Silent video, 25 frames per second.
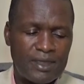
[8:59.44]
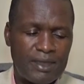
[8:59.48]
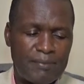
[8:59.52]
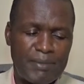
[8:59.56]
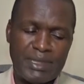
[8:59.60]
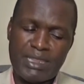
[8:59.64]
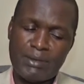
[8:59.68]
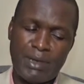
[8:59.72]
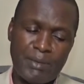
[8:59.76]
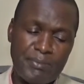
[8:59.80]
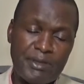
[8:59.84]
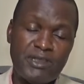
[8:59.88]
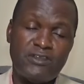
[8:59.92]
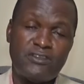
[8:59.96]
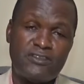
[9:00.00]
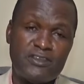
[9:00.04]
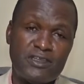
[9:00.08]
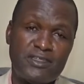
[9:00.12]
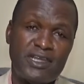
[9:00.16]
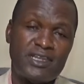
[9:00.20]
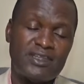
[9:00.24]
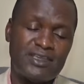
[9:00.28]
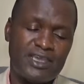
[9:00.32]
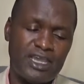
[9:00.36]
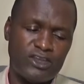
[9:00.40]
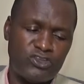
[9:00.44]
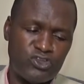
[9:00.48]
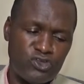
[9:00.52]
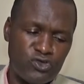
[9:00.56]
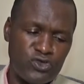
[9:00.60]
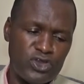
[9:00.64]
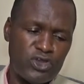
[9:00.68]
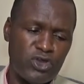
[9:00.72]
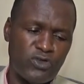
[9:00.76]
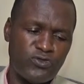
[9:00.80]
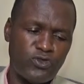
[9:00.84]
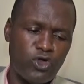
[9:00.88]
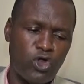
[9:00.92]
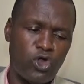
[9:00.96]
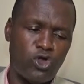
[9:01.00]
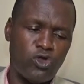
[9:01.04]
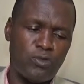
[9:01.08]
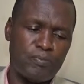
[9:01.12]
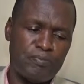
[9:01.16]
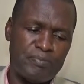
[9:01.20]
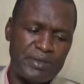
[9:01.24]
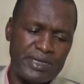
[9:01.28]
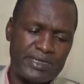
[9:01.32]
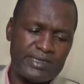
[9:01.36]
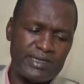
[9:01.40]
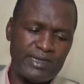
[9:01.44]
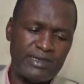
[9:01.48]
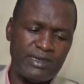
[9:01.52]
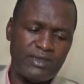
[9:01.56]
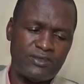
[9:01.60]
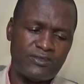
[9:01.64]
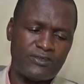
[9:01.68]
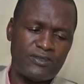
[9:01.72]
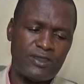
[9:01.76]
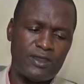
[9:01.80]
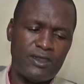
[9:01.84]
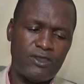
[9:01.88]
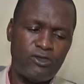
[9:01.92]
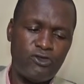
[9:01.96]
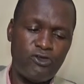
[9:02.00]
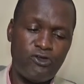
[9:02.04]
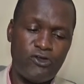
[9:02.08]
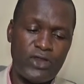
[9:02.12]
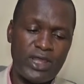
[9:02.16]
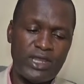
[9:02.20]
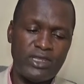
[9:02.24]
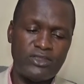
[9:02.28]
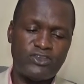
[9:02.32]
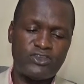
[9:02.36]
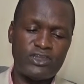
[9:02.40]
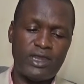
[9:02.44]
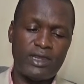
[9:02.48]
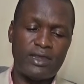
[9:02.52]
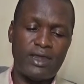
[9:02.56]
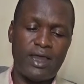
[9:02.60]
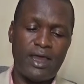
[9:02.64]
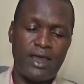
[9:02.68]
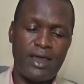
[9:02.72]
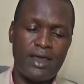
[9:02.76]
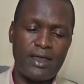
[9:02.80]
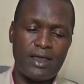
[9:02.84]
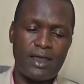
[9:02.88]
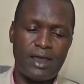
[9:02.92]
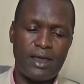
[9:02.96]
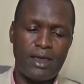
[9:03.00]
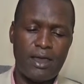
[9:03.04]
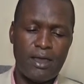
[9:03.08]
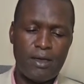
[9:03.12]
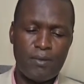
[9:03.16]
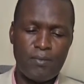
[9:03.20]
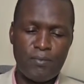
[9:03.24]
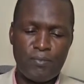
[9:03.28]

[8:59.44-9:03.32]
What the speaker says: But the Bible is saying that get rid of all bitterness, rage, and anger,